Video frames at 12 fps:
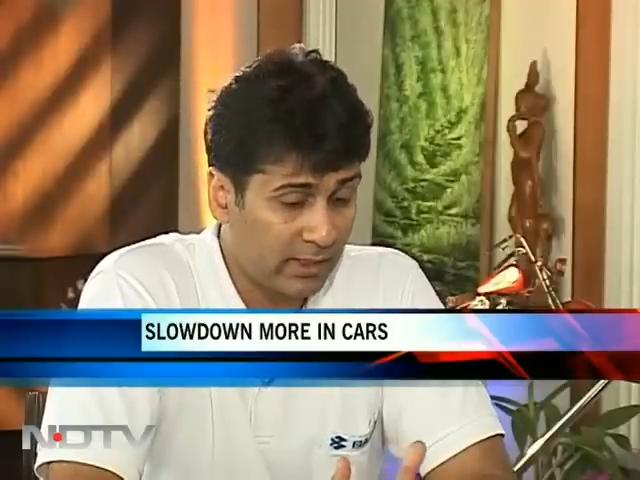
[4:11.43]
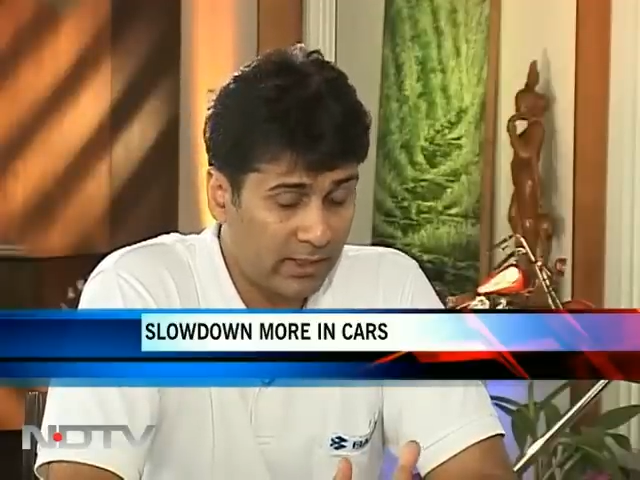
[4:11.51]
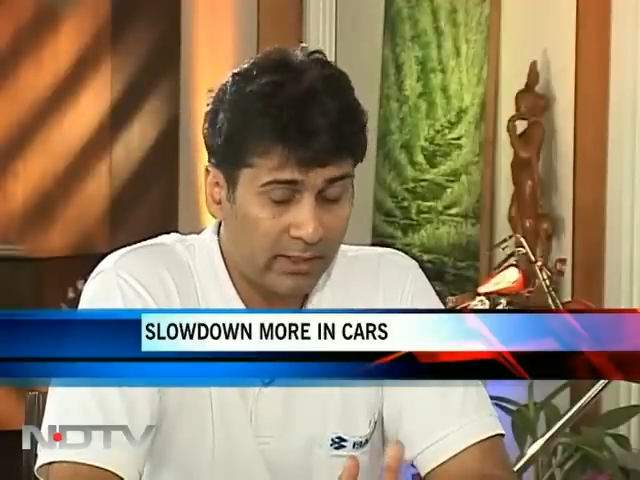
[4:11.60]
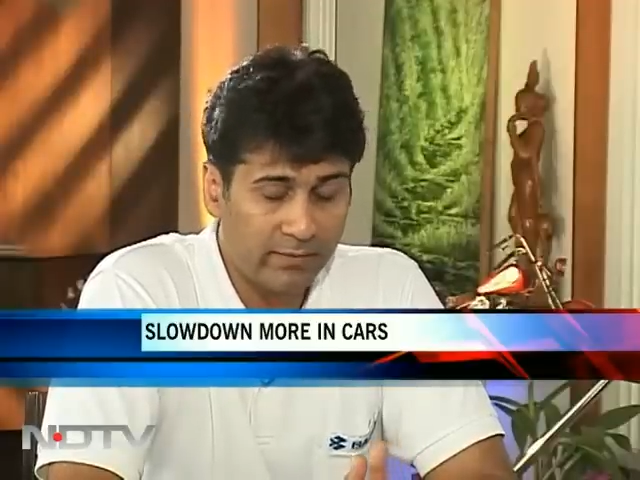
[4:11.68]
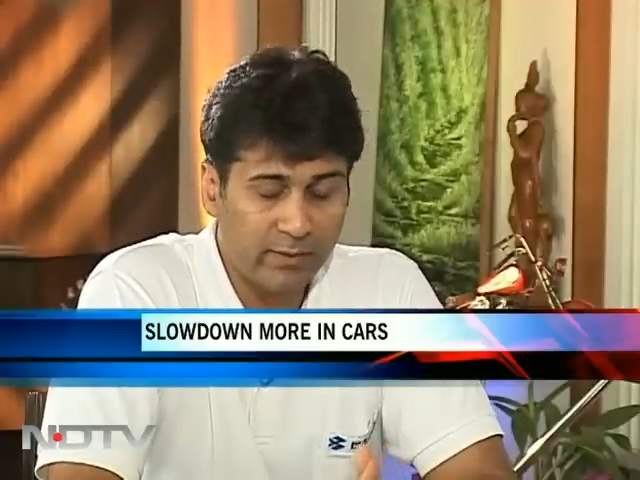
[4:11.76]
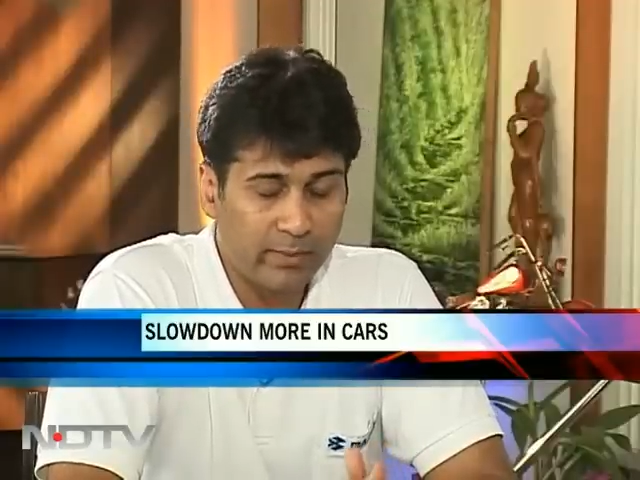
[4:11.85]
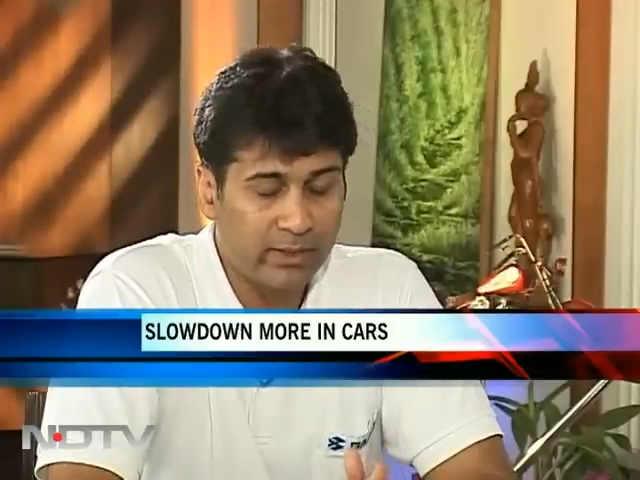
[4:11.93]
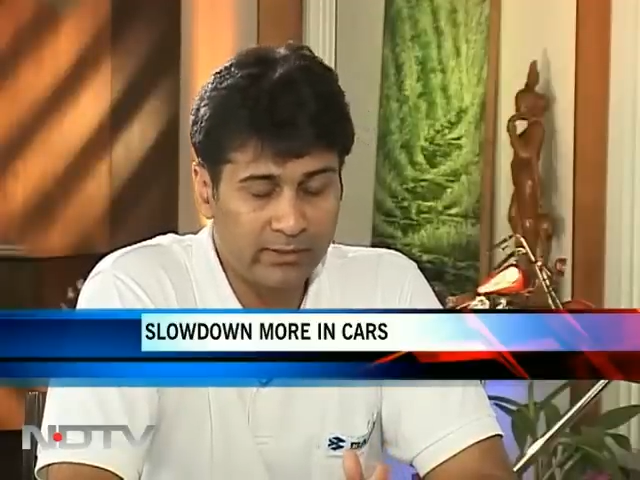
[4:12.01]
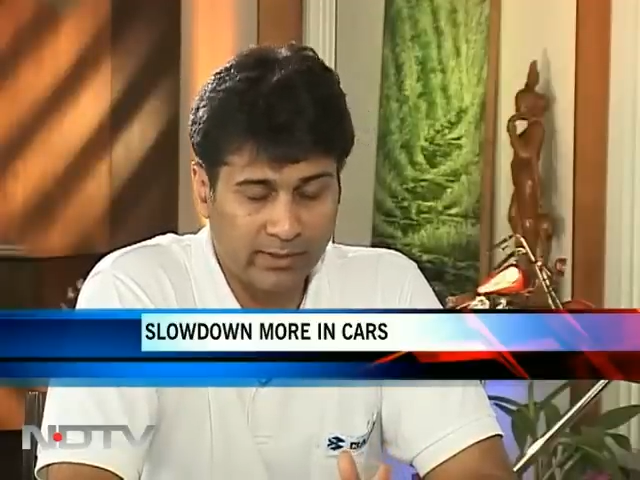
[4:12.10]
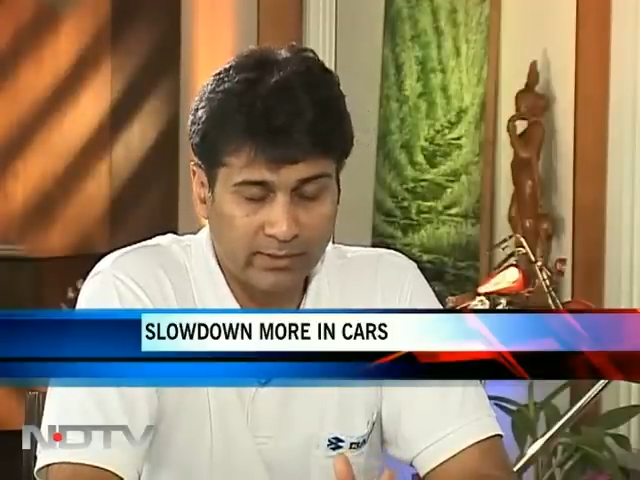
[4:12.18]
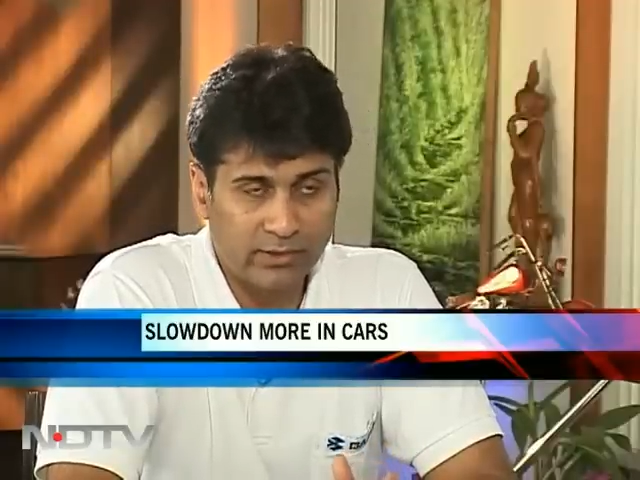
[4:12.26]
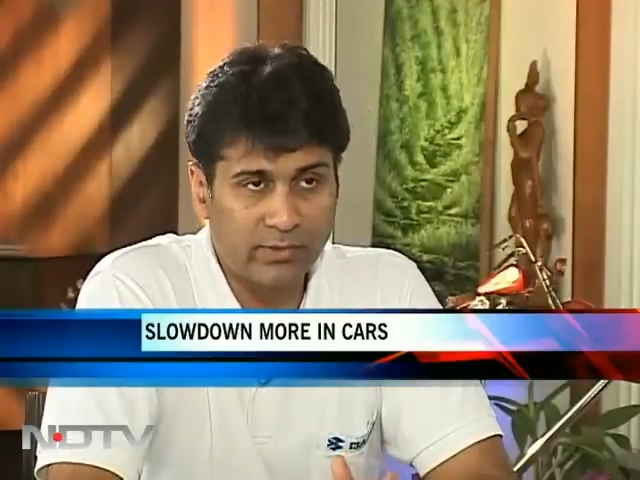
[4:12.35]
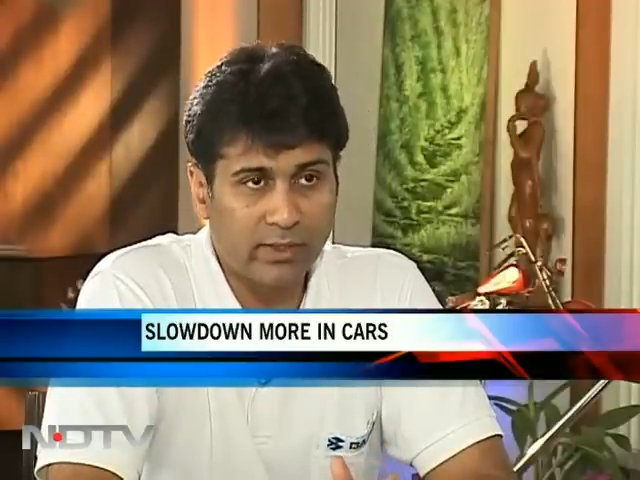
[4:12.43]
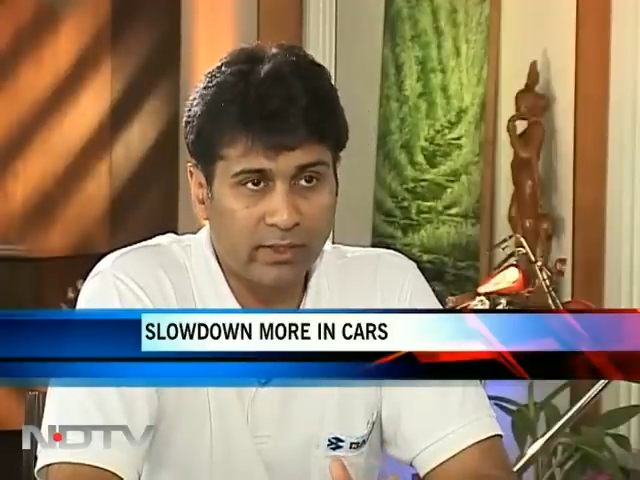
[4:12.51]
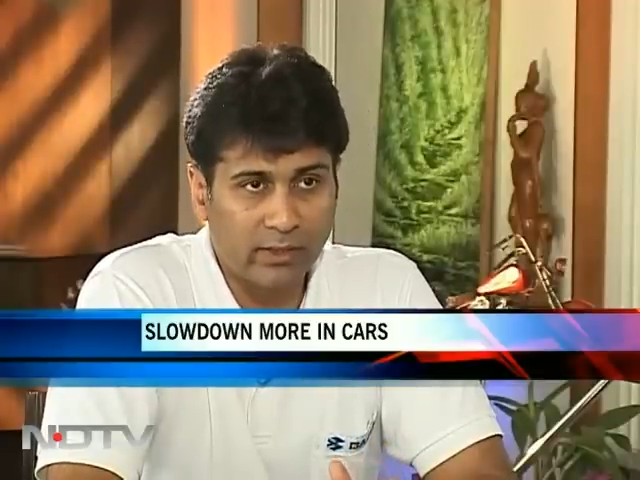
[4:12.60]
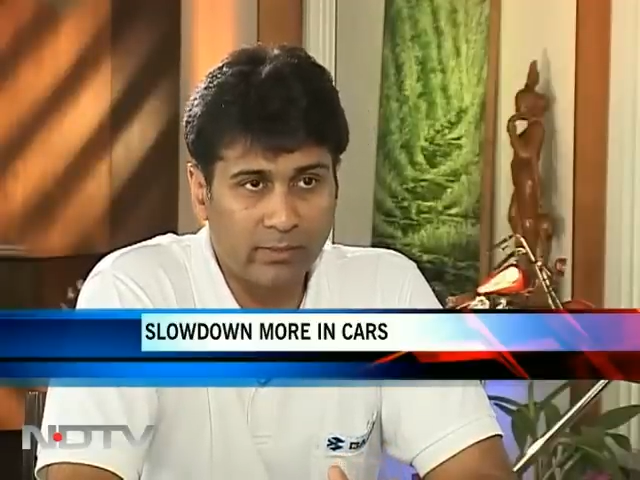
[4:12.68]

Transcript: yet everybody is registering